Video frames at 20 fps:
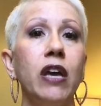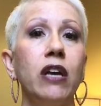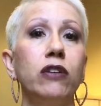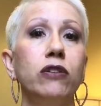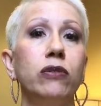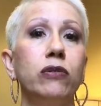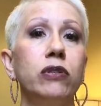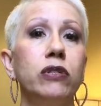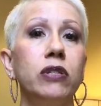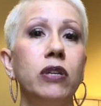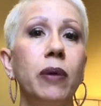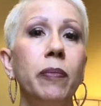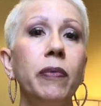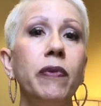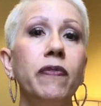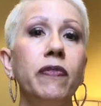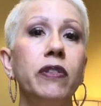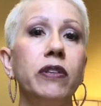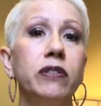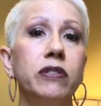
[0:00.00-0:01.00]
So some
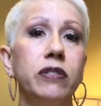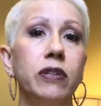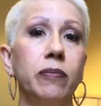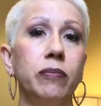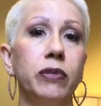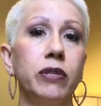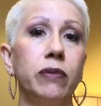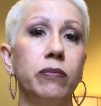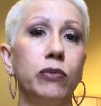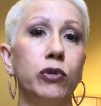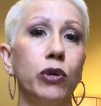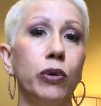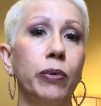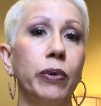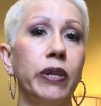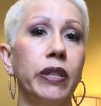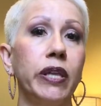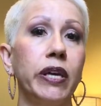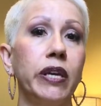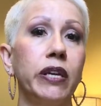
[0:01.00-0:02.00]
of the symptoms are
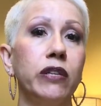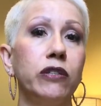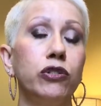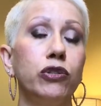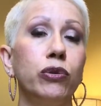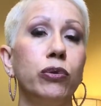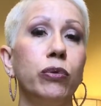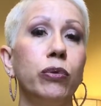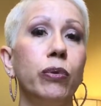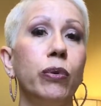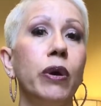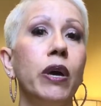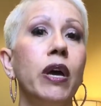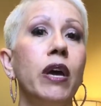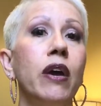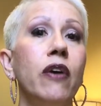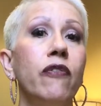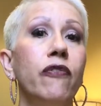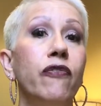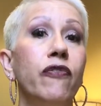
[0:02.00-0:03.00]
related to
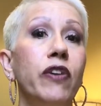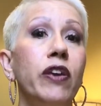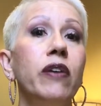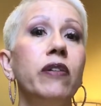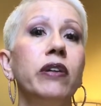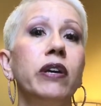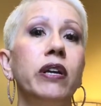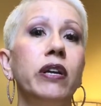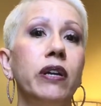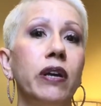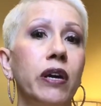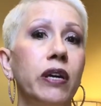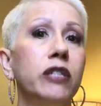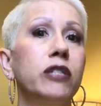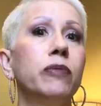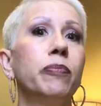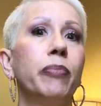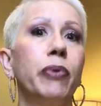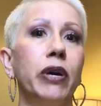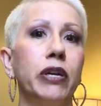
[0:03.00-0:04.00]
feeling a
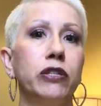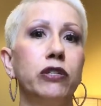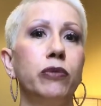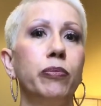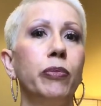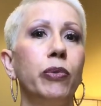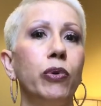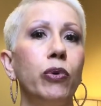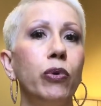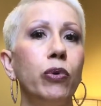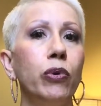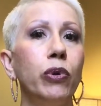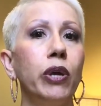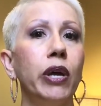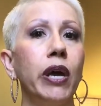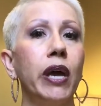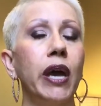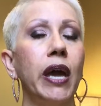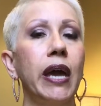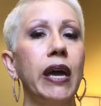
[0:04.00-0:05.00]
depressed
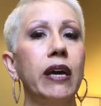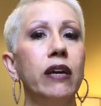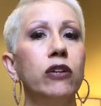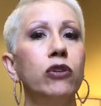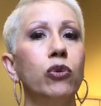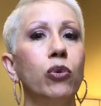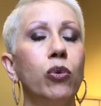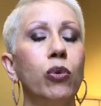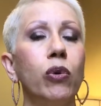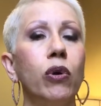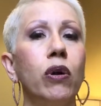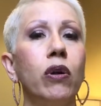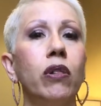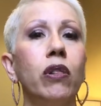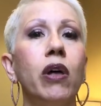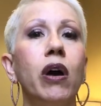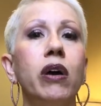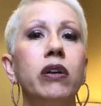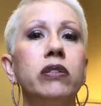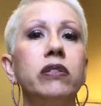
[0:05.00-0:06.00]
mood and or
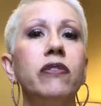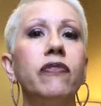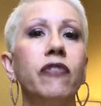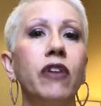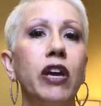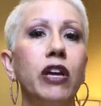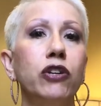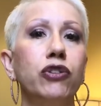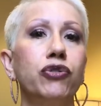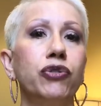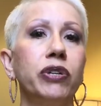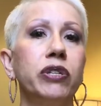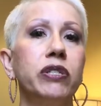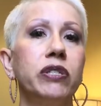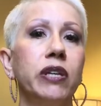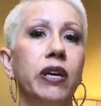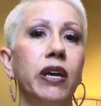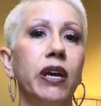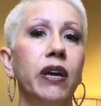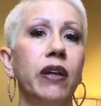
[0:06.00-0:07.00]
loss of
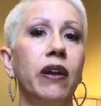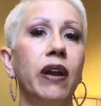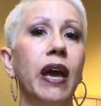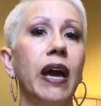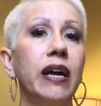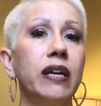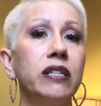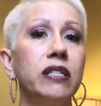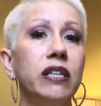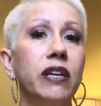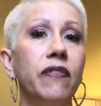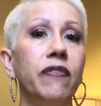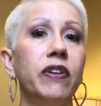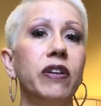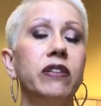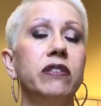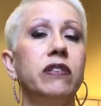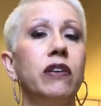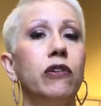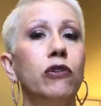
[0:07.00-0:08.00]
interest in
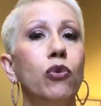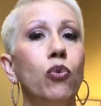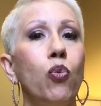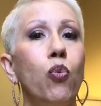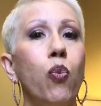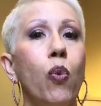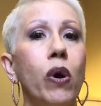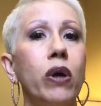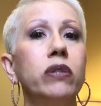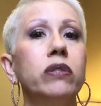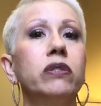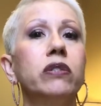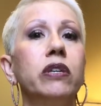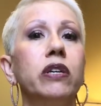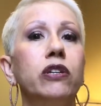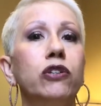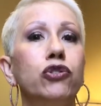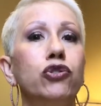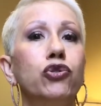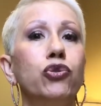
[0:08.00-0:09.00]
activities that you once
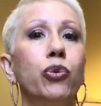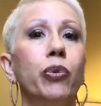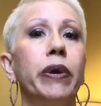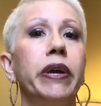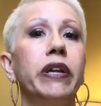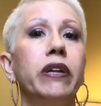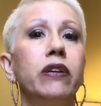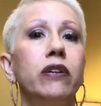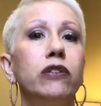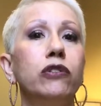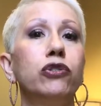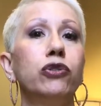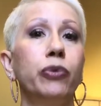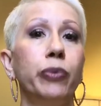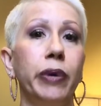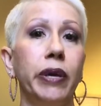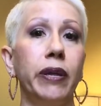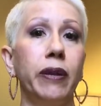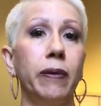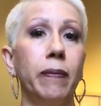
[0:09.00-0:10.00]
enjoyed
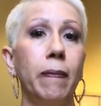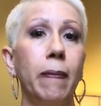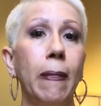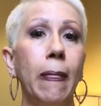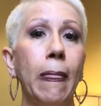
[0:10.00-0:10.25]
doing.